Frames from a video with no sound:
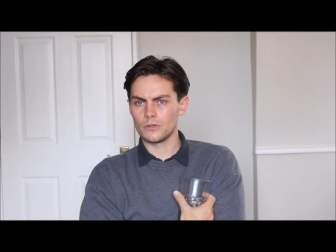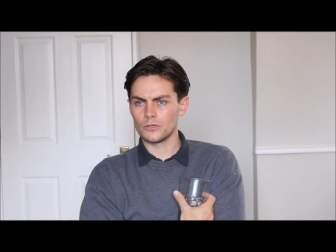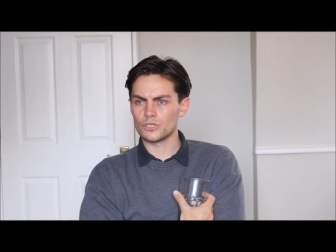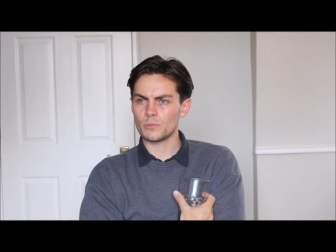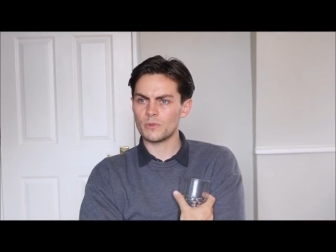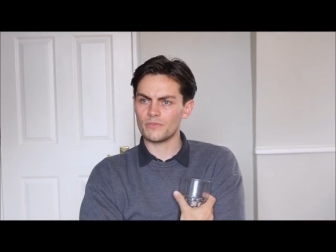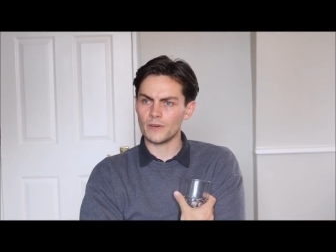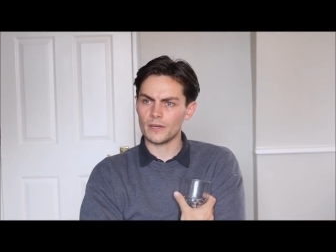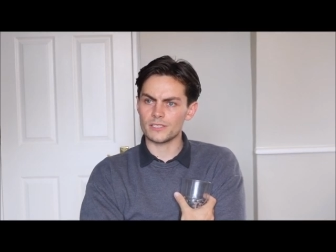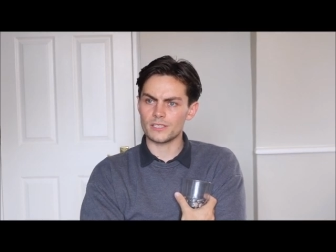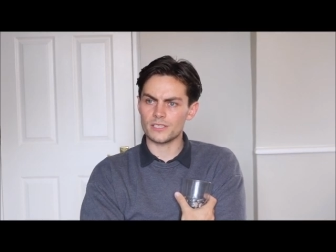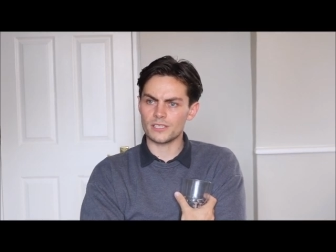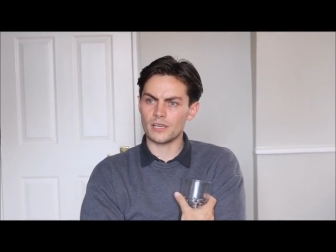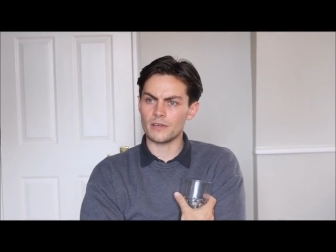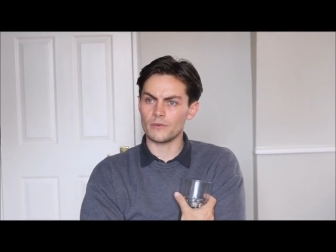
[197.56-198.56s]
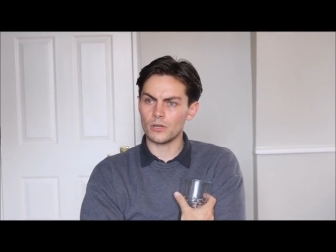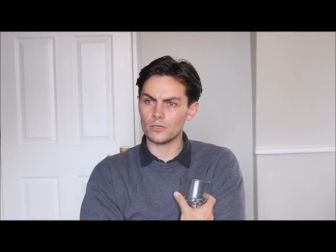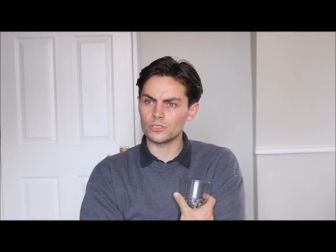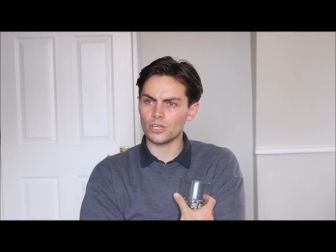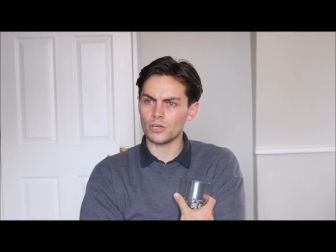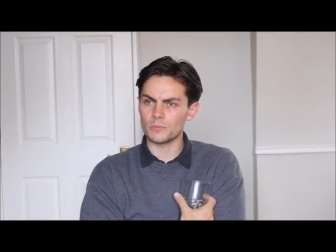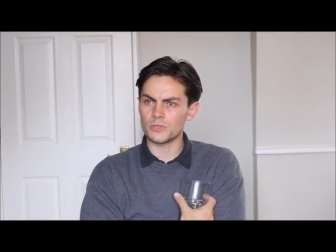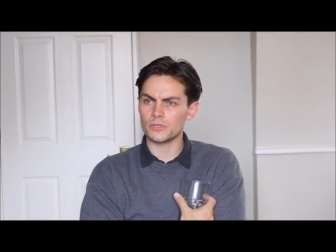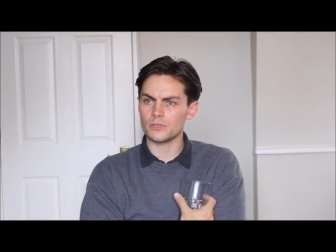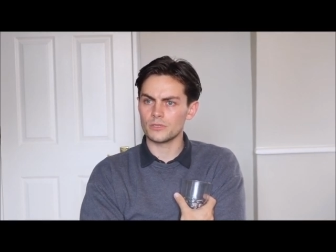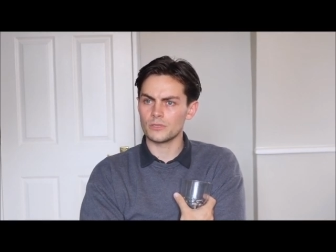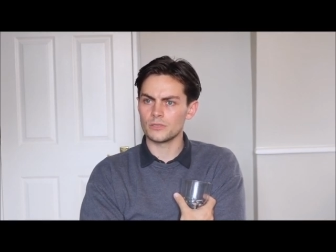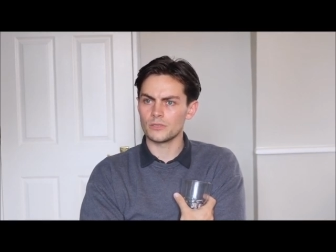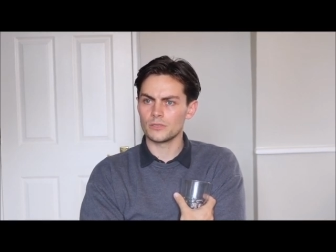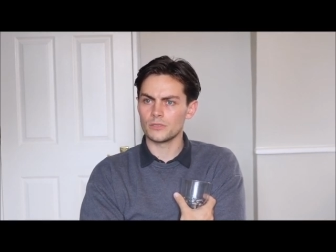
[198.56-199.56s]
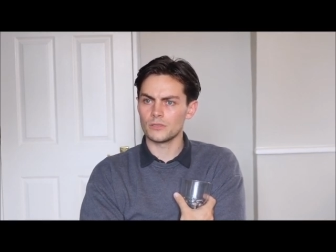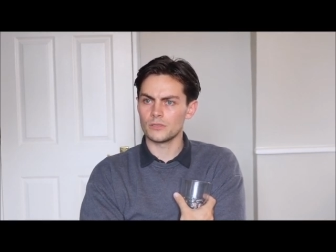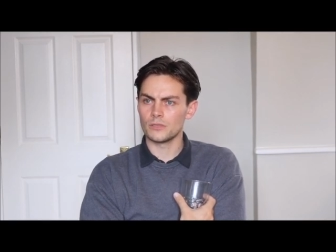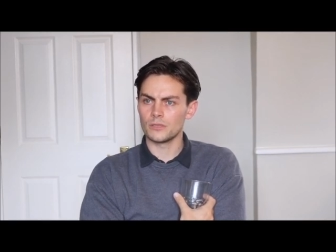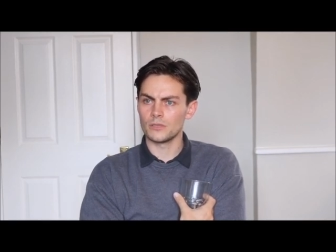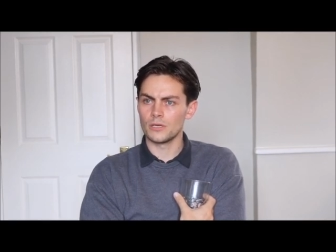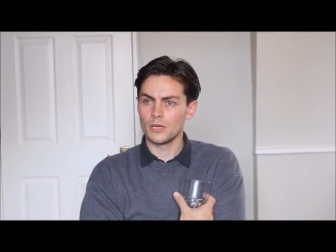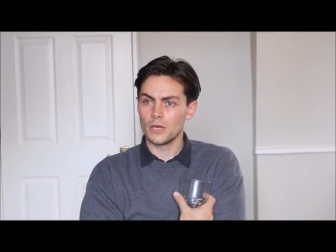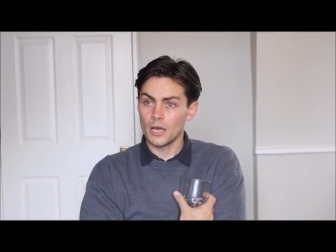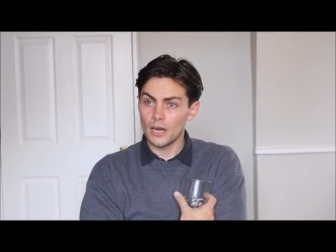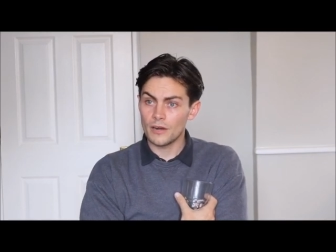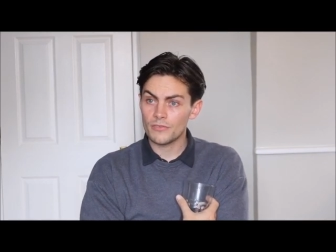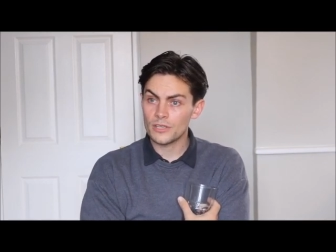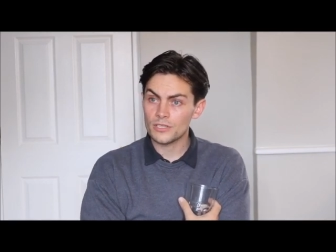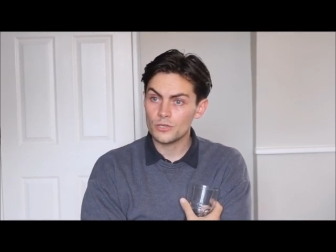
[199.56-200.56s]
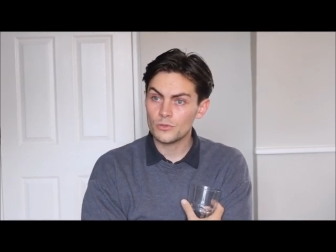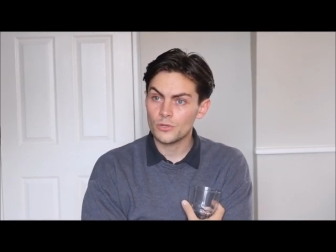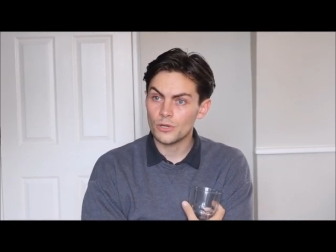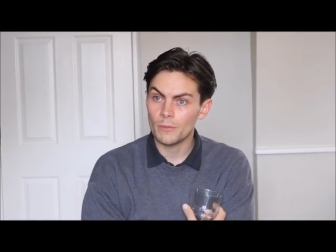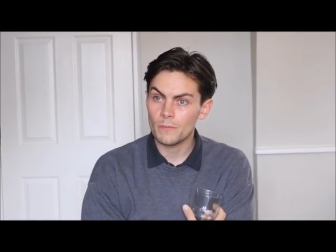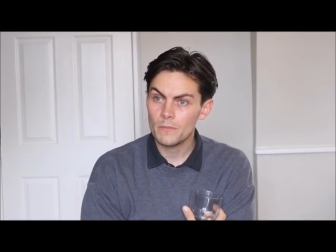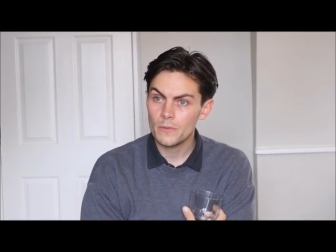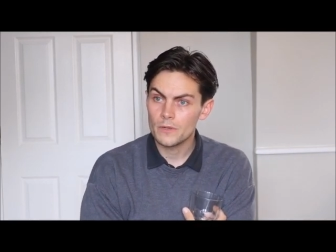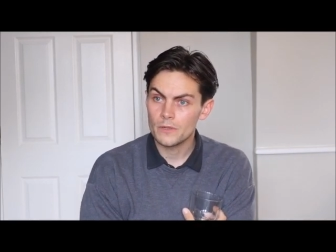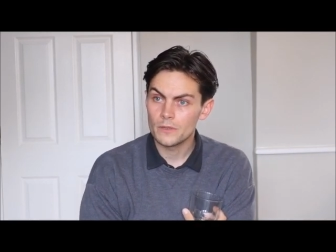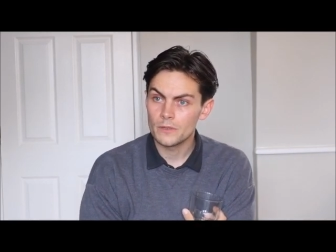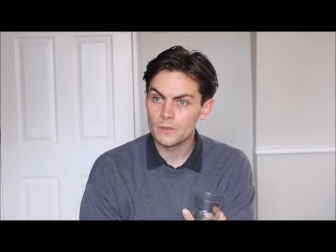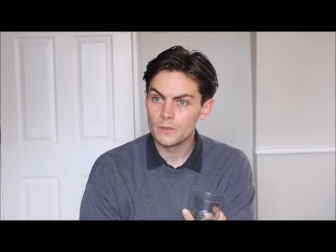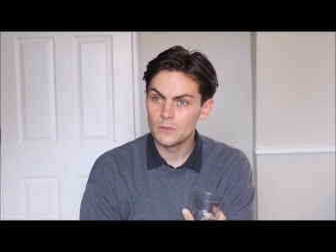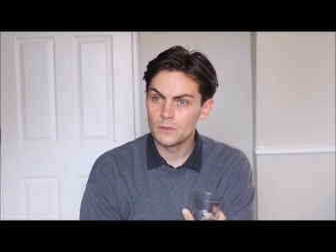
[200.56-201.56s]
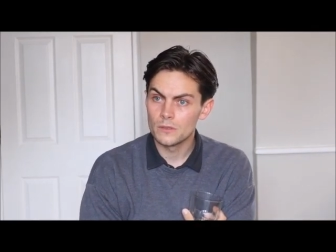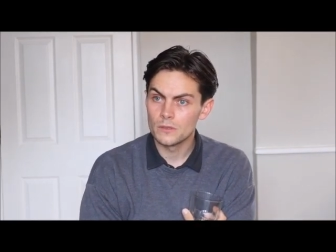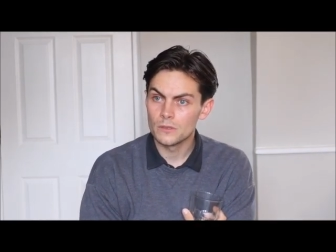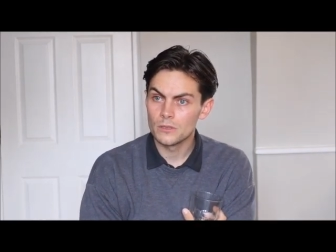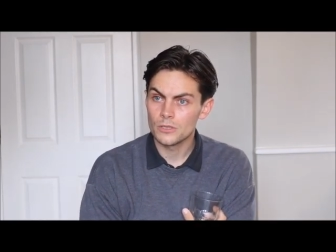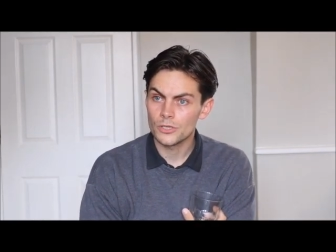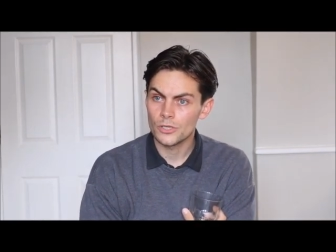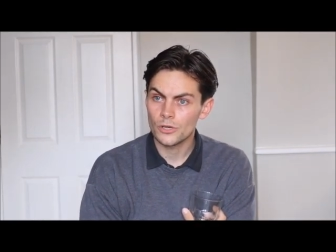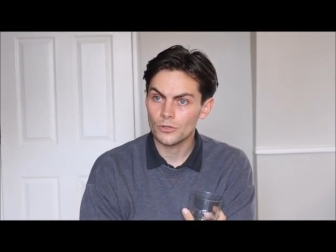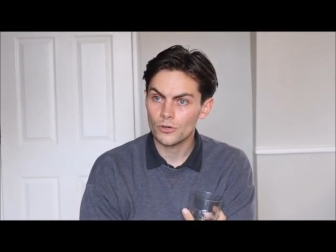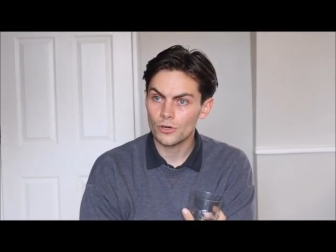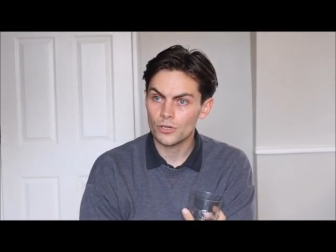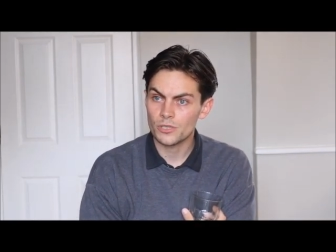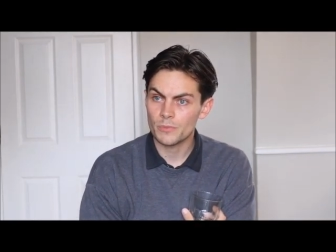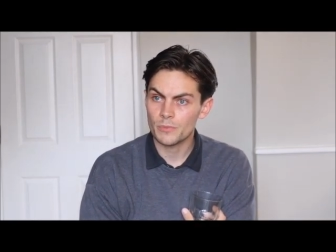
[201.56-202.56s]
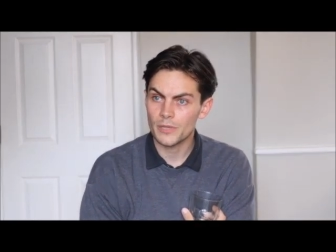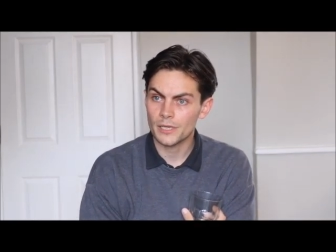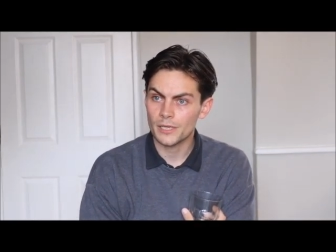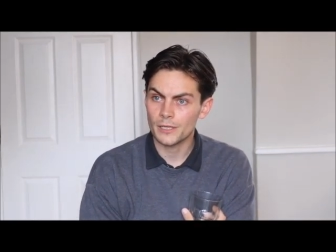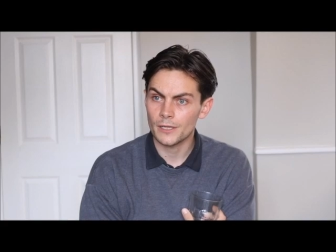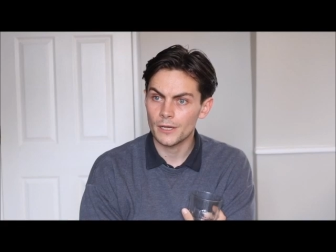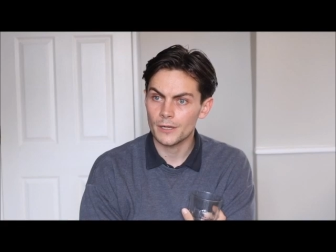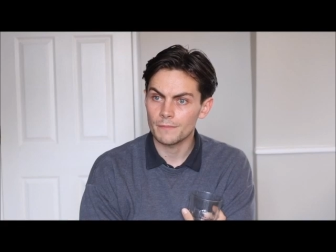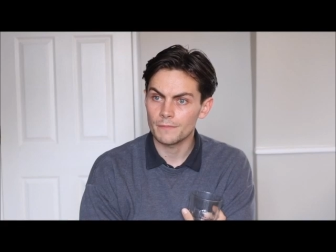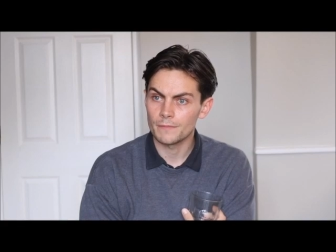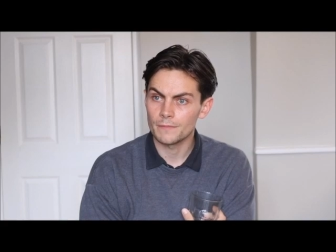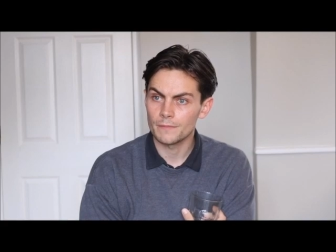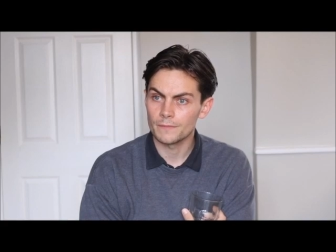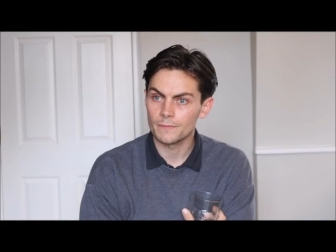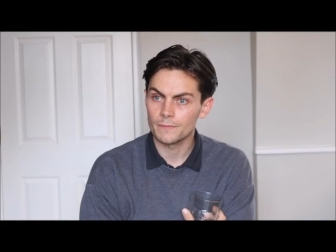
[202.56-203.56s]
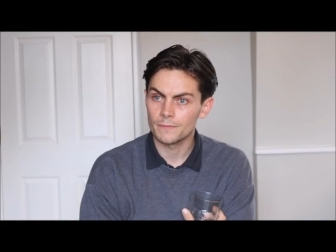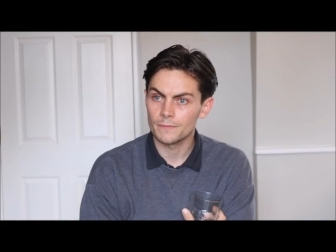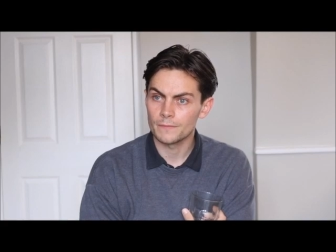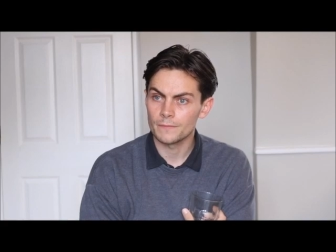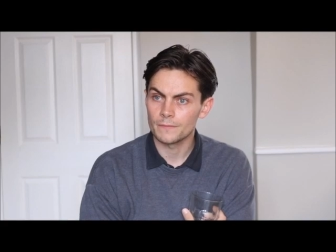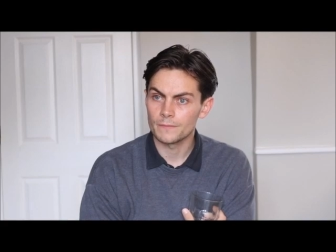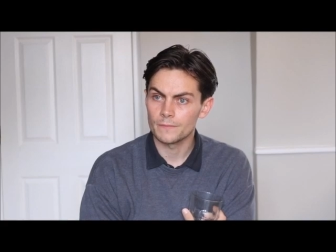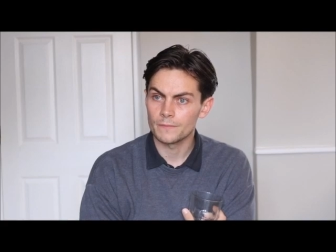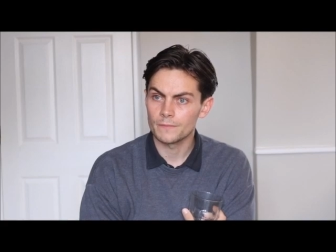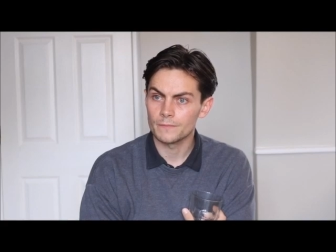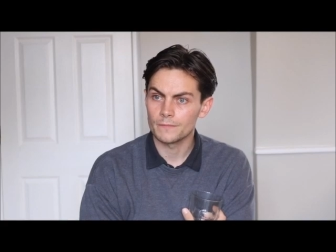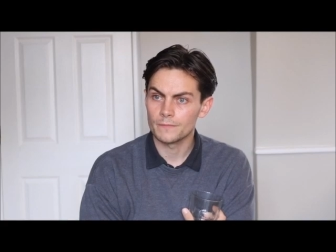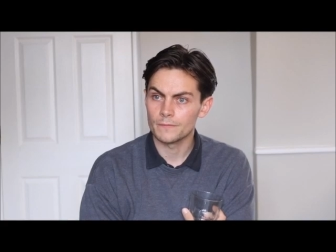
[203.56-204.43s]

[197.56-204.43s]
Should be fighting to save all jobs. And if they do come, you don't cross a picket line. Well, there better not be pickets.